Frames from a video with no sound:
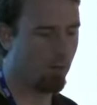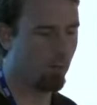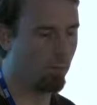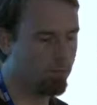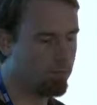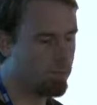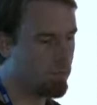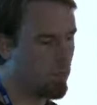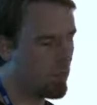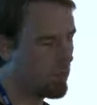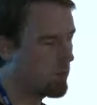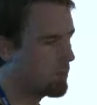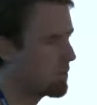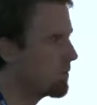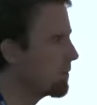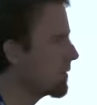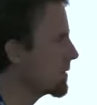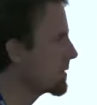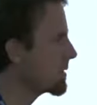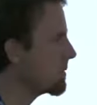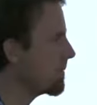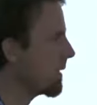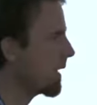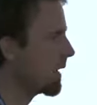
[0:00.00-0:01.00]
started
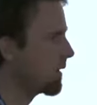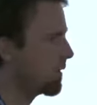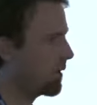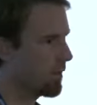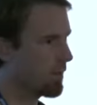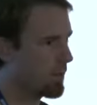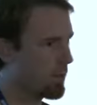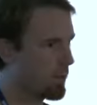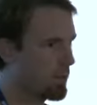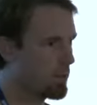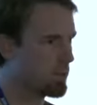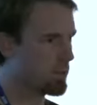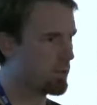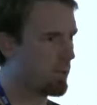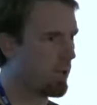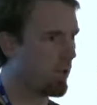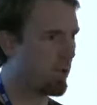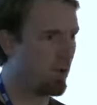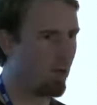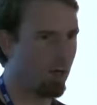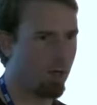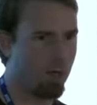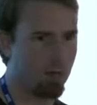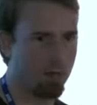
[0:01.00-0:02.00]
doing some analytics
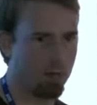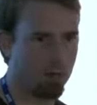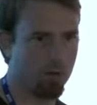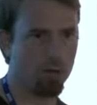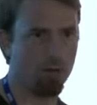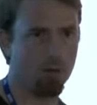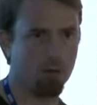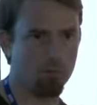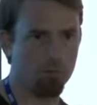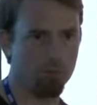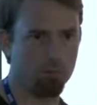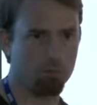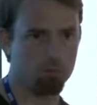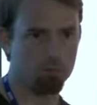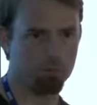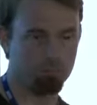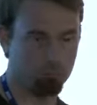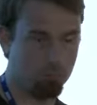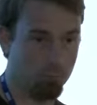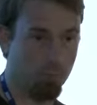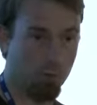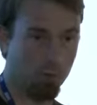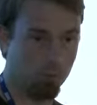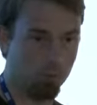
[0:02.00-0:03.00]
on
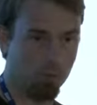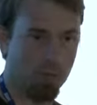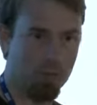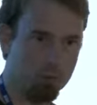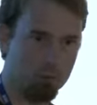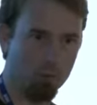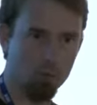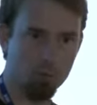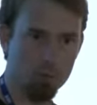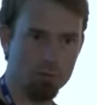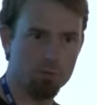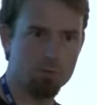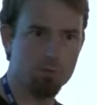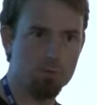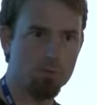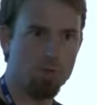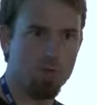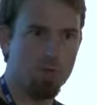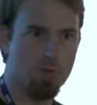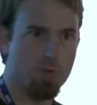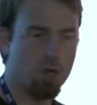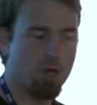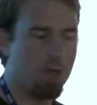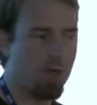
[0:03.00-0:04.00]
the labels
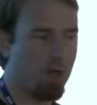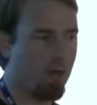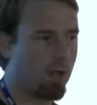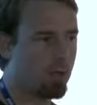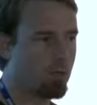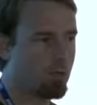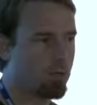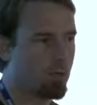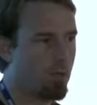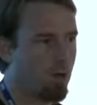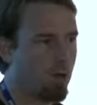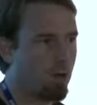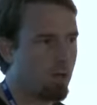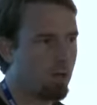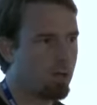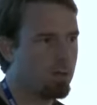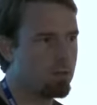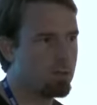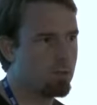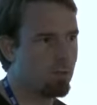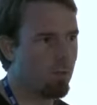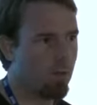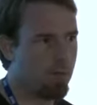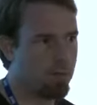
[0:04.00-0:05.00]
and trying
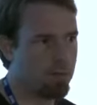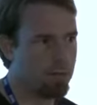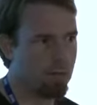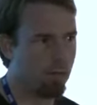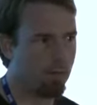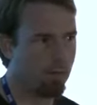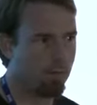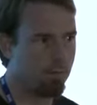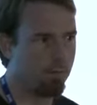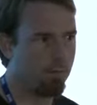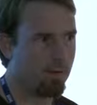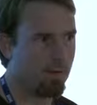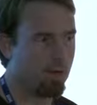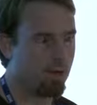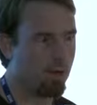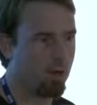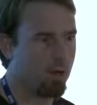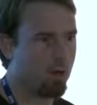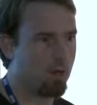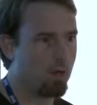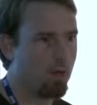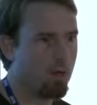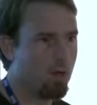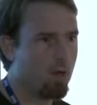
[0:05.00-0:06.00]
to
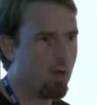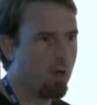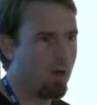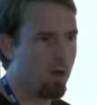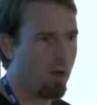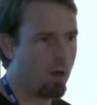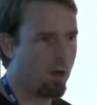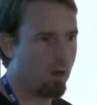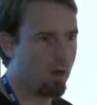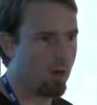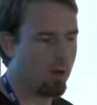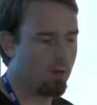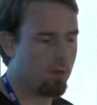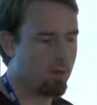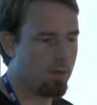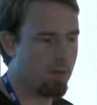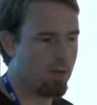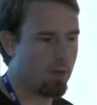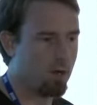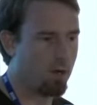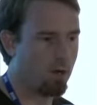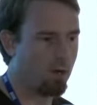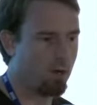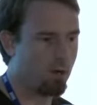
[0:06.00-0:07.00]
identify, are
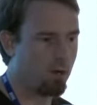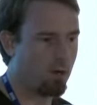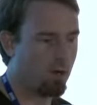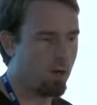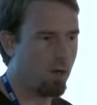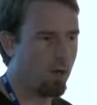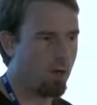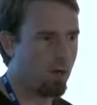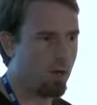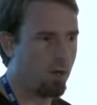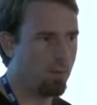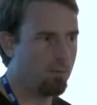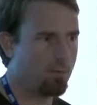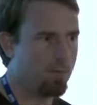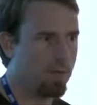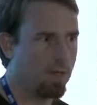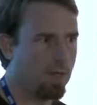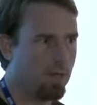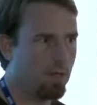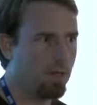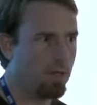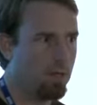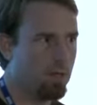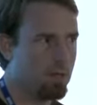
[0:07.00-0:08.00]
there
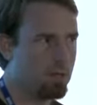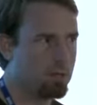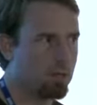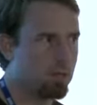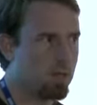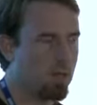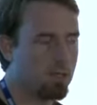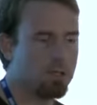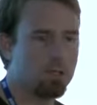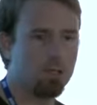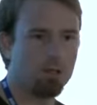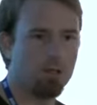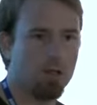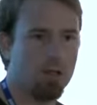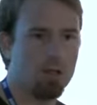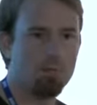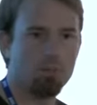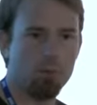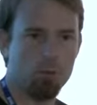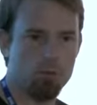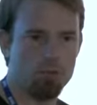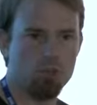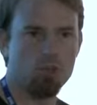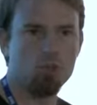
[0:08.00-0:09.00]
any sets of
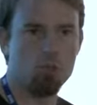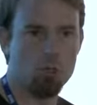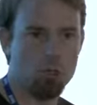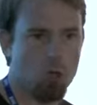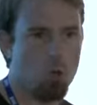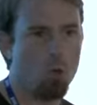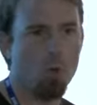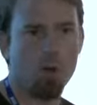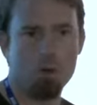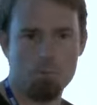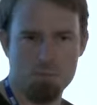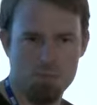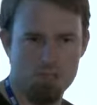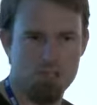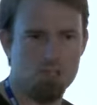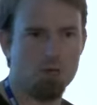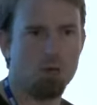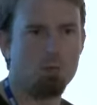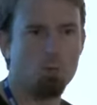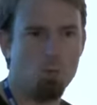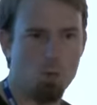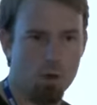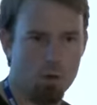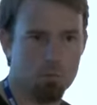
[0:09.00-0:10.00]
labels that show up
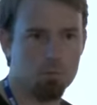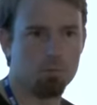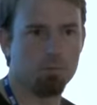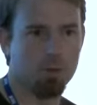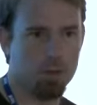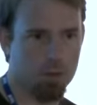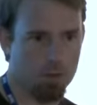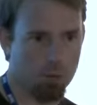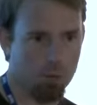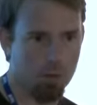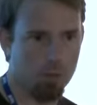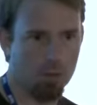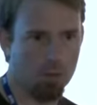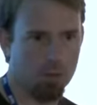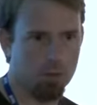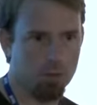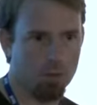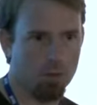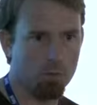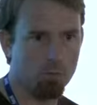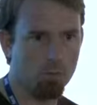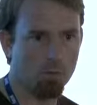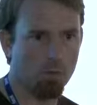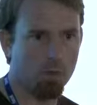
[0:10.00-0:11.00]
somewhat
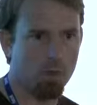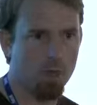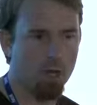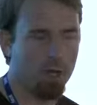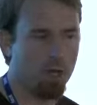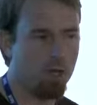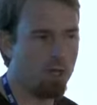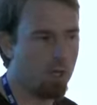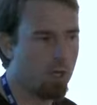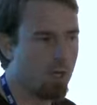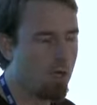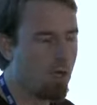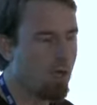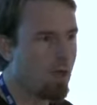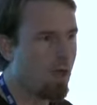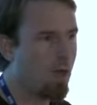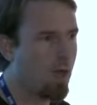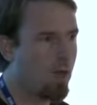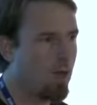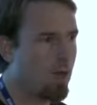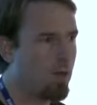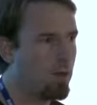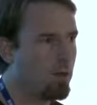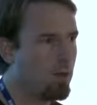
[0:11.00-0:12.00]
frequently, right?
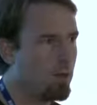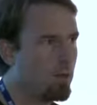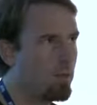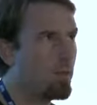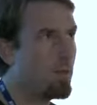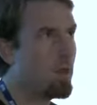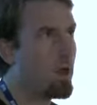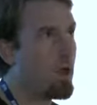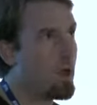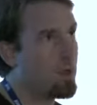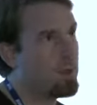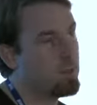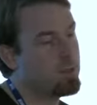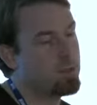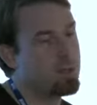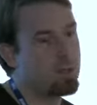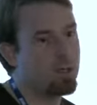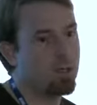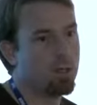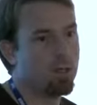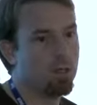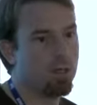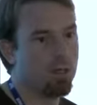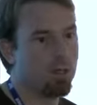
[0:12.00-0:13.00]
And the
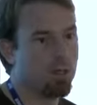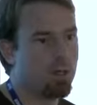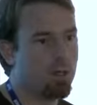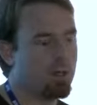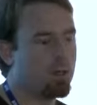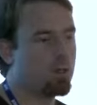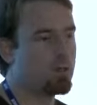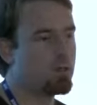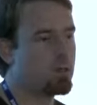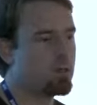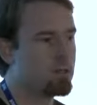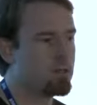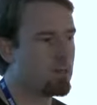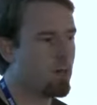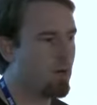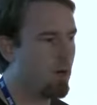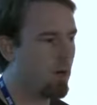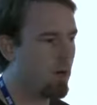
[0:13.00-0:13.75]
idea is